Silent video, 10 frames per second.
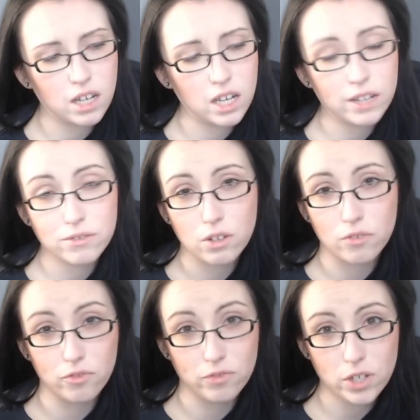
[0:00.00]
I, I don't know
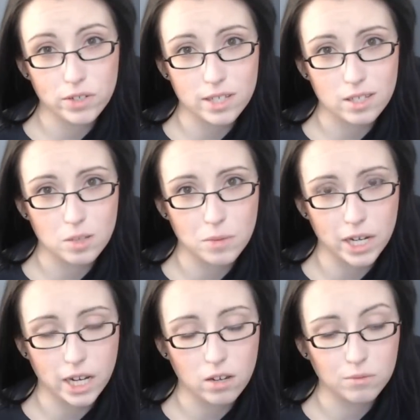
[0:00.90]
if you've noticed by
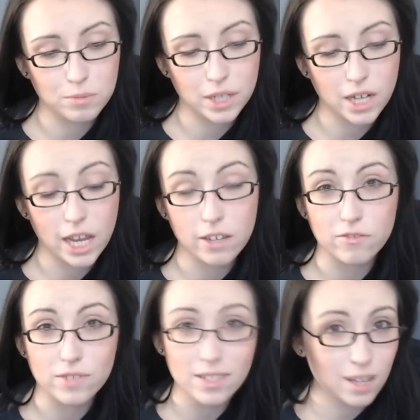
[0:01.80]
now, but I
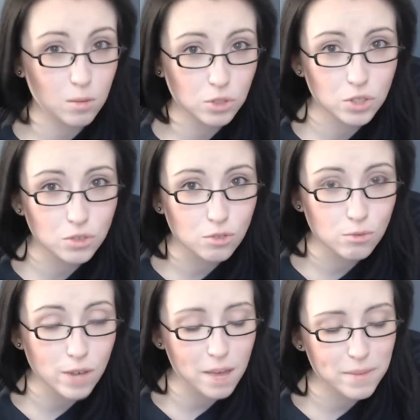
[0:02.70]
have disabled
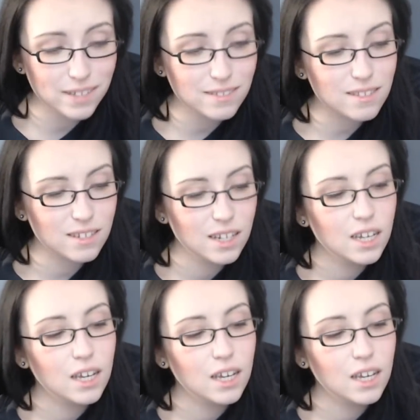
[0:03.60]
YouTube comments